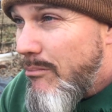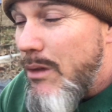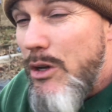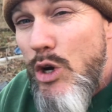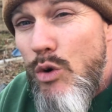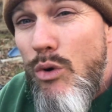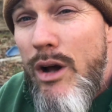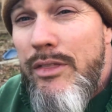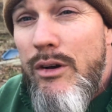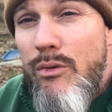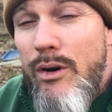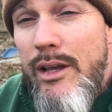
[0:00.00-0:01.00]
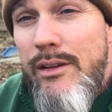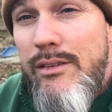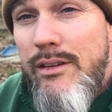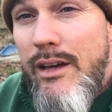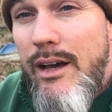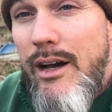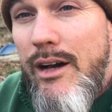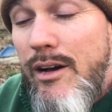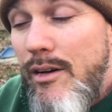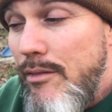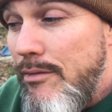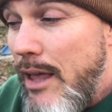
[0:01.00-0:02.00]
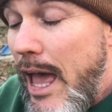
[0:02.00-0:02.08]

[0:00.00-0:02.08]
you run the risk of